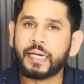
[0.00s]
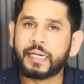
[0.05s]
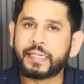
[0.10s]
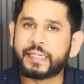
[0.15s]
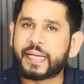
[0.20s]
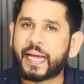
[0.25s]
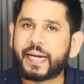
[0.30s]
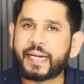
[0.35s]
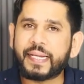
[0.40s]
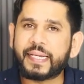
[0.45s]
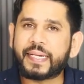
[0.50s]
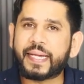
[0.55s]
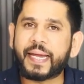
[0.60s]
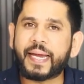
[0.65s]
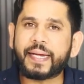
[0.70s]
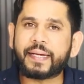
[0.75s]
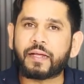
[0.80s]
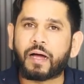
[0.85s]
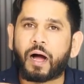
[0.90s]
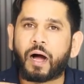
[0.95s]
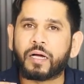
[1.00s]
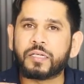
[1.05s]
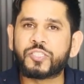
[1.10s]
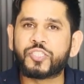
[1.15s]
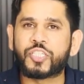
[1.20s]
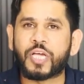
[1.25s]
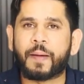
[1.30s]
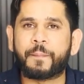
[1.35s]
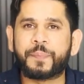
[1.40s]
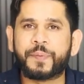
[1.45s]
Dedicate a
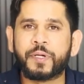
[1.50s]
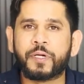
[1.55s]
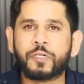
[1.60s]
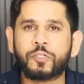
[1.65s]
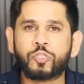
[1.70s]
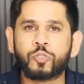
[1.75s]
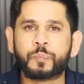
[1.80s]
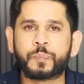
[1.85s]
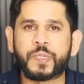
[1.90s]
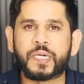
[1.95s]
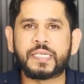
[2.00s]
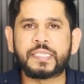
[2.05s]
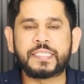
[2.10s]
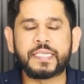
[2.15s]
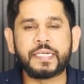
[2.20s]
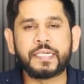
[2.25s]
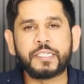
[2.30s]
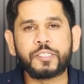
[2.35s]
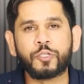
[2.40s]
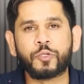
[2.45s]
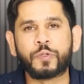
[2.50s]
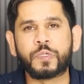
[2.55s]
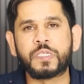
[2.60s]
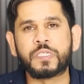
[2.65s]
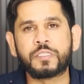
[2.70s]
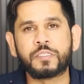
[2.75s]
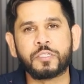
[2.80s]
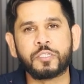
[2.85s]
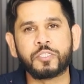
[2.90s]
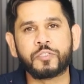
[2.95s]
chapter to present your
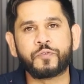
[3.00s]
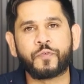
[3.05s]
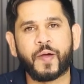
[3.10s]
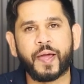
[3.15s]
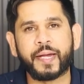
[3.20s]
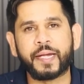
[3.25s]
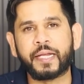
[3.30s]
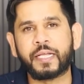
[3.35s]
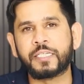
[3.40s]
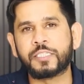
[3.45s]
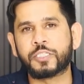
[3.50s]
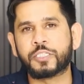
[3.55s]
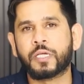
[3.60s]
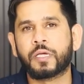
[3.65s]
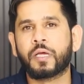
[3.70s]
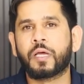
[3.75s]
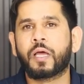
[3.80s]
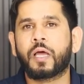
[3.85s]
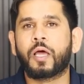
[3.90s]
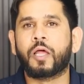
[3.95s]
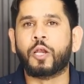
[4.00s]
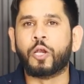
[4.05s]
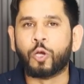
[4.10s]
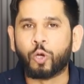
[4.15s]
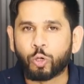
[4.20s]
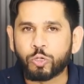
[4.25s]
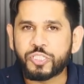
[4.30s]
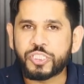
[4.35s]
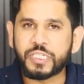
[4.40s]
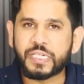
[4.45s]
research findings
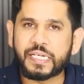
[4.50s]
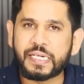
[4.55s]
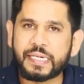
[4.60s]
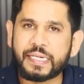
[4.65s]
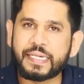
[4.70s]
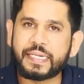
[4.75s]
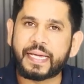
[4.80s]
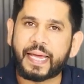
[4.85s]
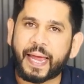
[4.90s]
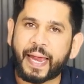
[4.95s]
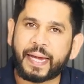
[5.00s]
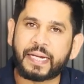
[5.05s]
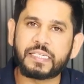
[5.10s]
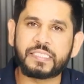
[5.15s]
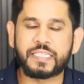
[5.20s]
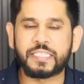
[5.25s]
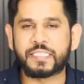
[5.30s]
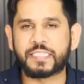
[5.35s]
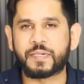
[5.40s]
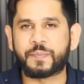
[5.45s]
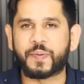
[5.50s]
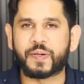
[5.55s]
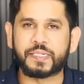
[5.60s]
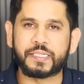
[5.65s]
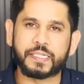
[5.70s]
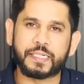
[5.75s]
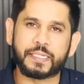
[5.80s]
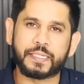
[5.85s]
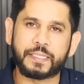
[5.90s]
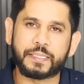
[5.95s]
logically and
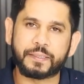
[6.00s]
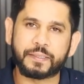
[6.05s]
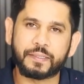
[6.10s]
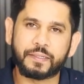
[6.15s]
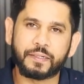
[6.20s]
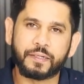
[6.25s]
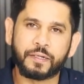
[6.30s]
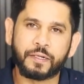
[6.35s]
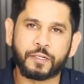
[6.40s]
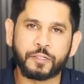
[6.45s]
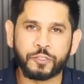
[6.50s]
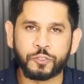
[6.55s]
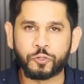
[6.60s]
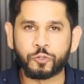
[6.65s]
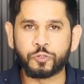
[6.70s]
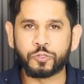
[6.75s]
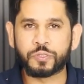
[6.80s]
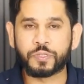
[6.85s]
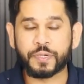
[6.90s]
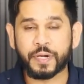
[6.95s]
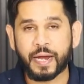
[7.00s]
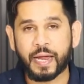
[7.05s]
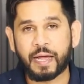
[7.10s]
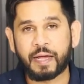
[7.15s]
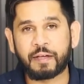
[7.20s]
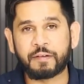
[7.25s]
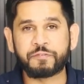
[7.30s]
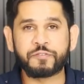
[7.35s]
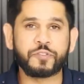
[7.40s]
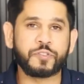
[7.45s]
systematically. Use
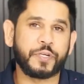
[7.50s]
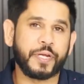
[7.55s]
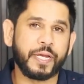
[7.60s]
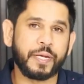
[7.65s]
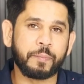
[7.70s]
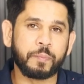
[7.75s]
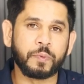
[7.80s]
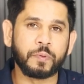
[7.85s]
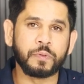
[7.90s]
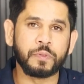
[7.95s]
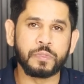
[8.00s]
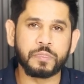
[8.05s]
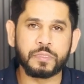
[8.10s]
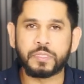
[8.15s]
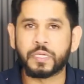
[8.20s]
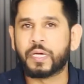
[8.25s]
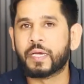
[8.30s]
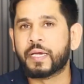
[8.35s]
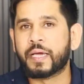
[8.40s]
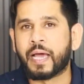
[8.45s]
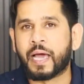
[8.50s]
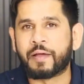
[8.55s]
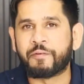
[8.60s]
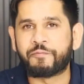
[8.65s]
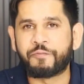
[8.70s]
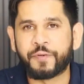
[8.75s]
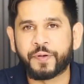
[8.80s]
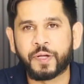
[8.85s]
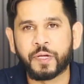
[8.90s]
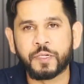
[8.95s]
graphs, tables, and
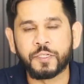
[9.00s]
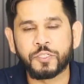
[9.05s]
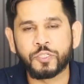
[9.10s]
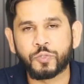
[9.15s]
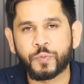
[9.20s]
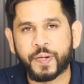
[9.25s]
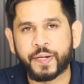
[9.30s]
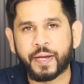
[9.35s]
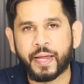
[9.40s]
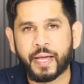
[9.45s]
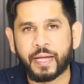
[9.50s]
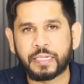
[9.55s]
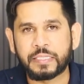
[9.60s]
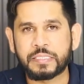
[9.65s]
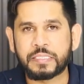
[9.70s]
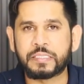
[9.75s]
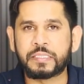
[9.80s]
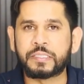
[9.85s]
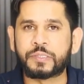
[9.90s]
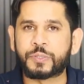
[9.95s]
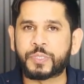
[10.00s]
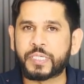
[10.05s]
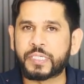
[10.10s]
figures to enhance the